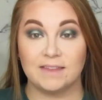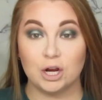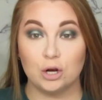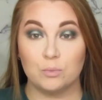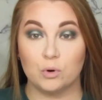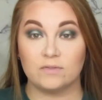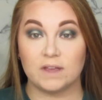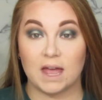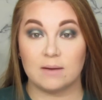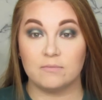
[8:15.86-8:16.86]
And then on a
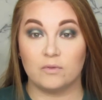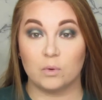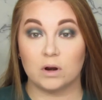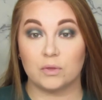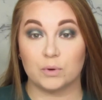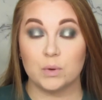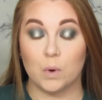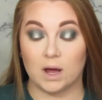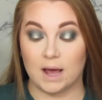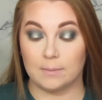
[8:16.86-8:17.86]
Morphe
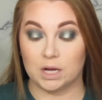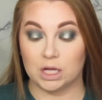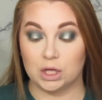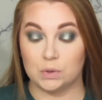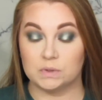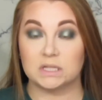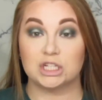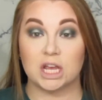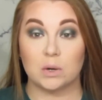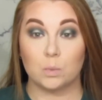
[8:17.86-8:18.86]
M431, I'm going to use the
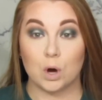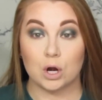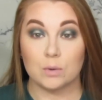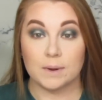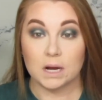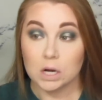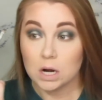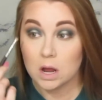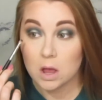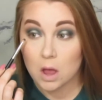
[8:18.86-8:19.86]
shade Water
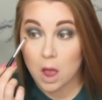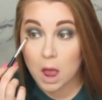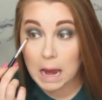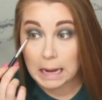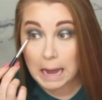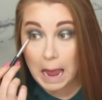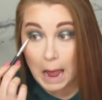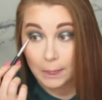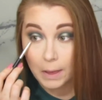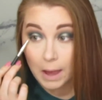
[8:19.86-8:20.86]
Bear and
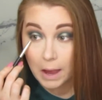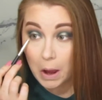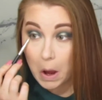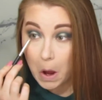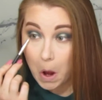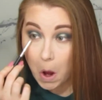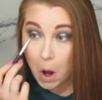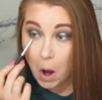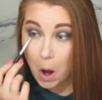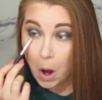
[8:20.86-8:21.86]
add that
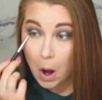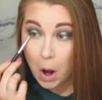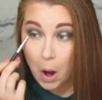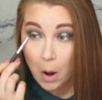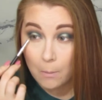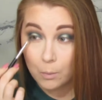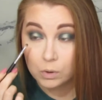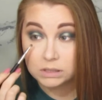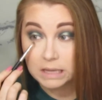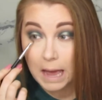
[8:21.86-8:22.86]

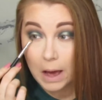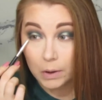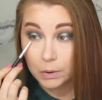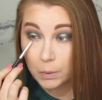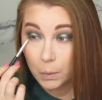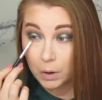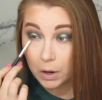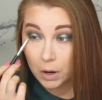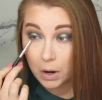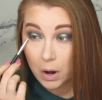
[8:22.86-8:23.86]
more to the outer
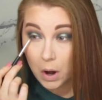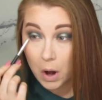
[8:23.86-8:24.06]
corner.